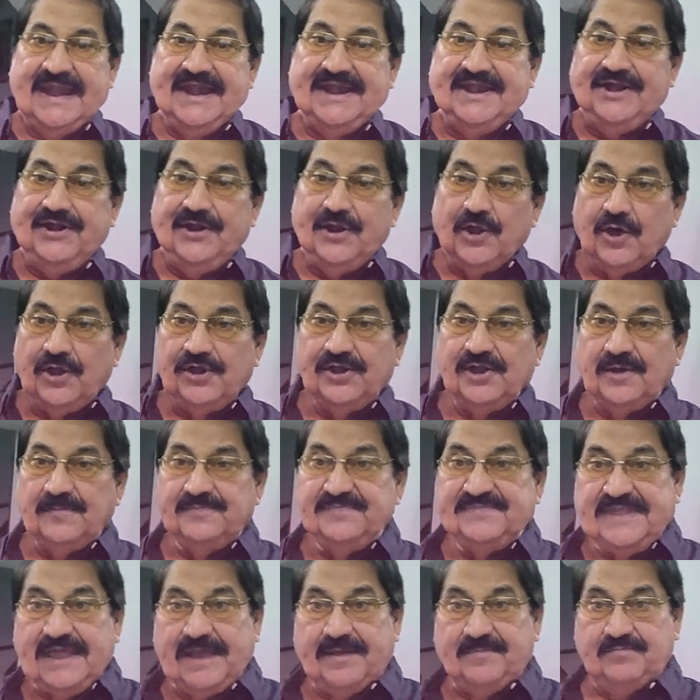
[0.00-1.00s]
and none
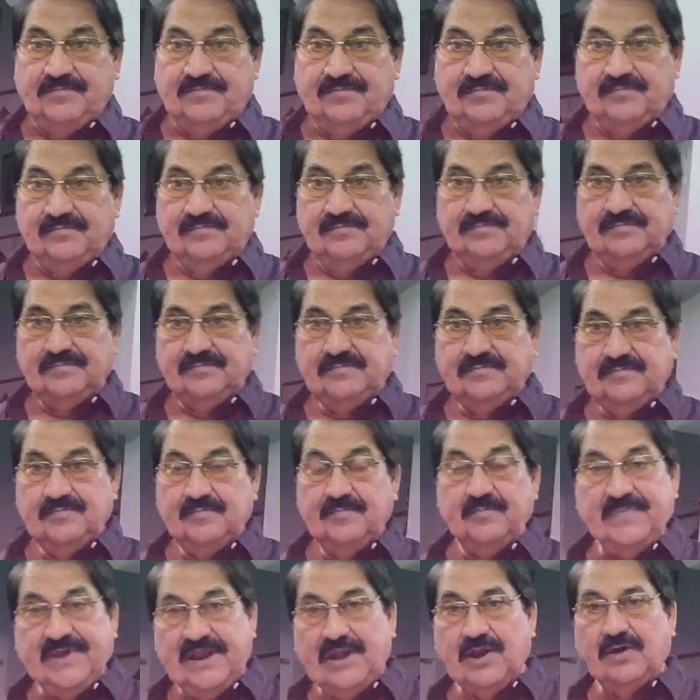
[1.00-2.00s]
of them
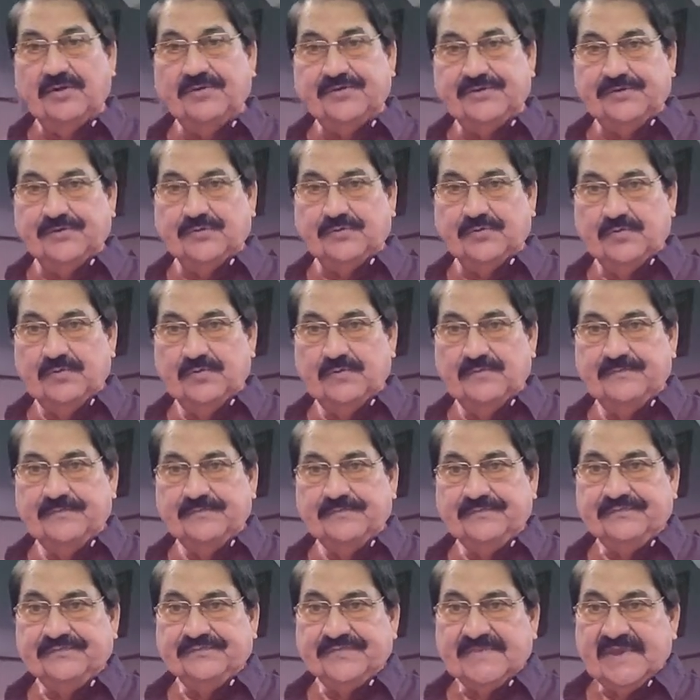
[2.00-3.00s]
belong
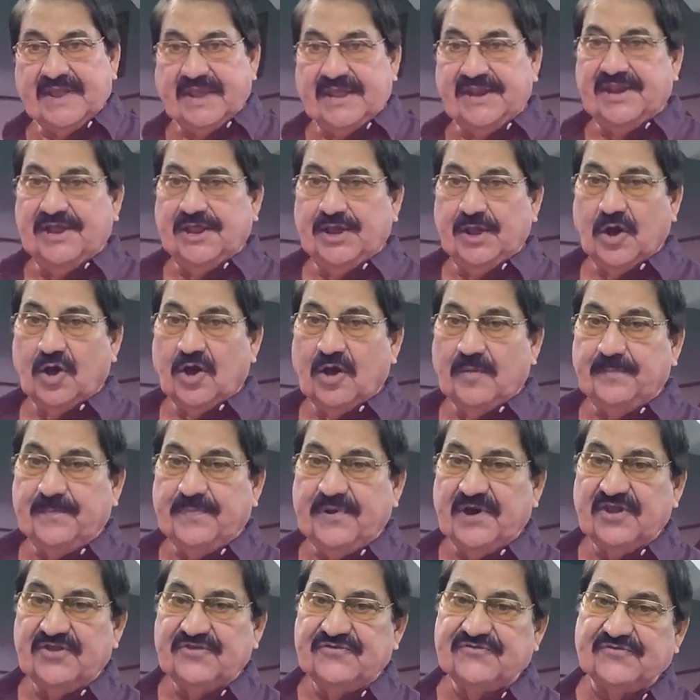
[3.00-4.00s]
to any
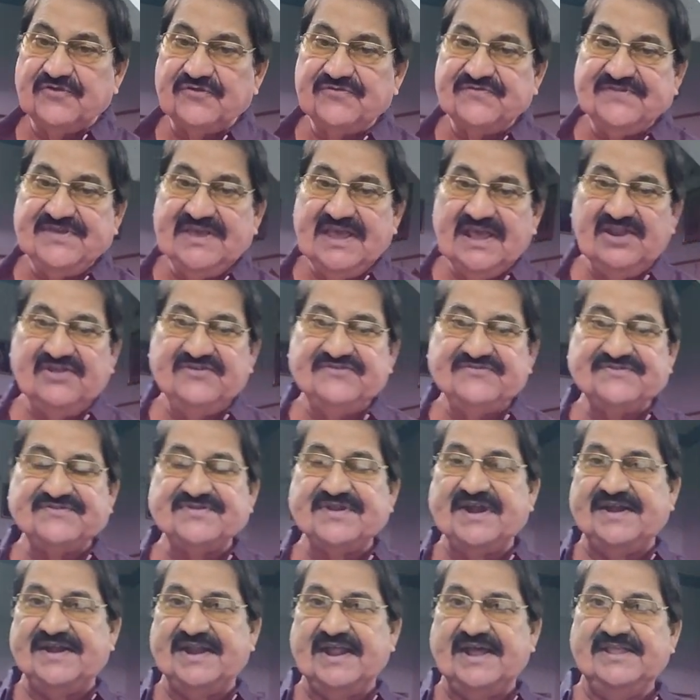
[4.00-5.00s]
upper social
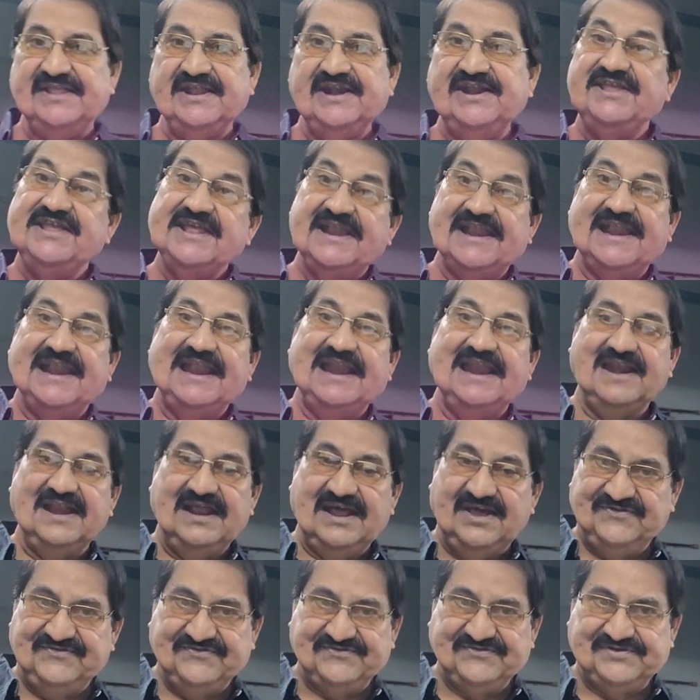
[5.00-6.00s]
strata, that is general
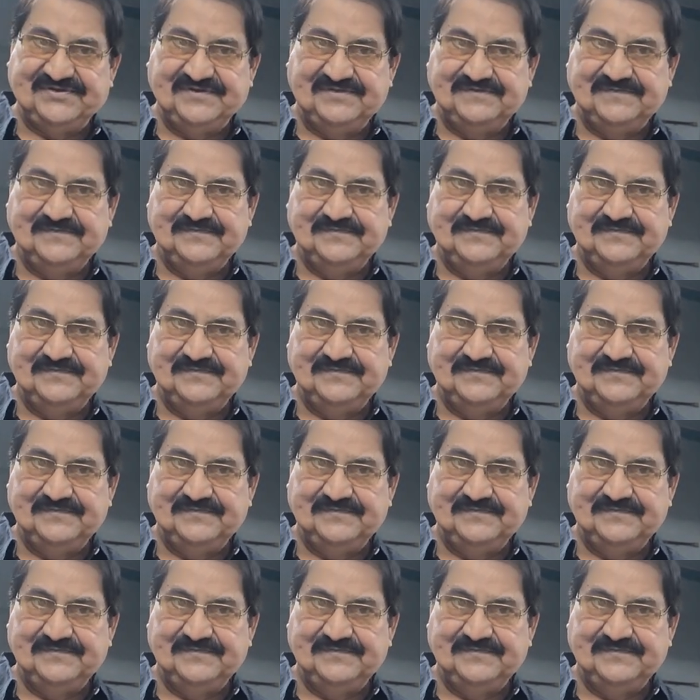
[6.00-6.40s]
caste,